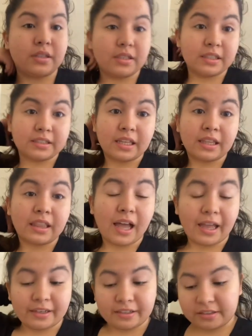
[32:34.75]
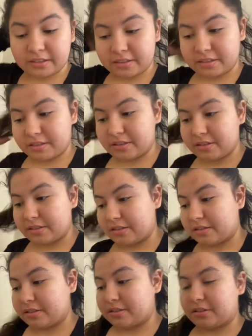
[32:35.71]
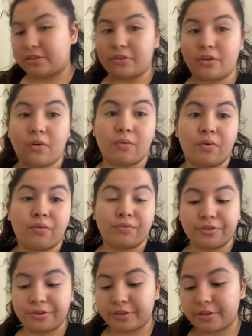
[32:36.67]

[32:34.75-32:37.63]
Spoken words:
It's a lot to go over.